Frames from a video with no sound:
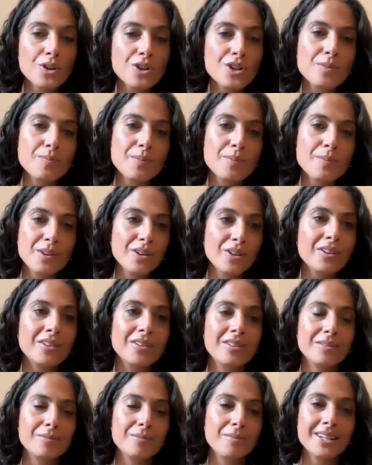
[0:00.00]
gorgeous
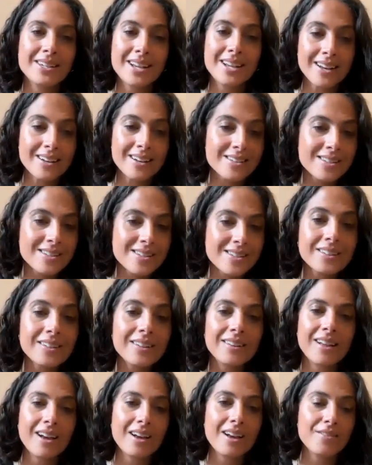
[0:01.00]
miracle, and my dad is
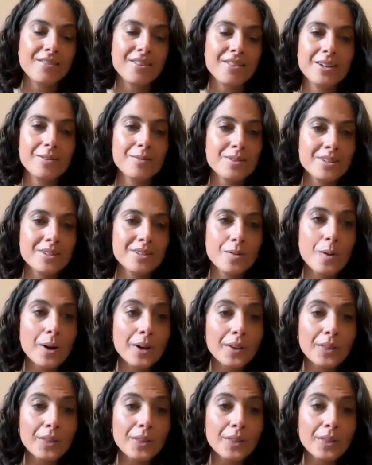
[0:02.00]
still alive, and it was